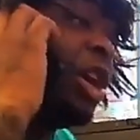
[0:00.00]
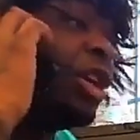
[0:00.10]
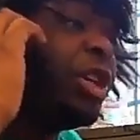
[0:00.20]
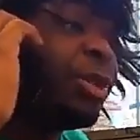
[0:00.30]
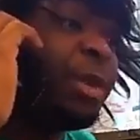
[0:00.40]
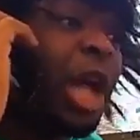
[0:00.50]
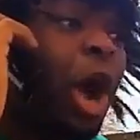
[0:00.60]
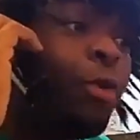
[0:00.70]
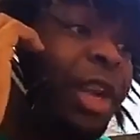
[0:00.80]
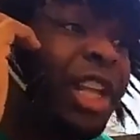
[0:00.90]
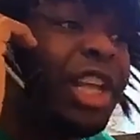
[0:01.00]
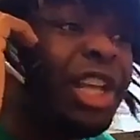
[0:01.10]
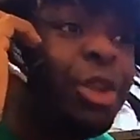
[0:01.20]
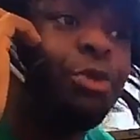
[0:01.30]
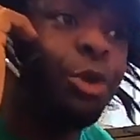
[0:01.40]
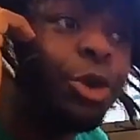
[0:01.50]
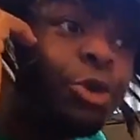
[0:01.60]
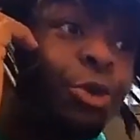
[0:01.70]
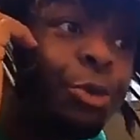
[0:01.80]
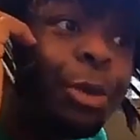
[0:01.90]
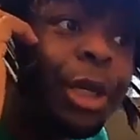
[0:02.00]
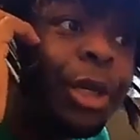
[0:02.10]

her husband already in the room.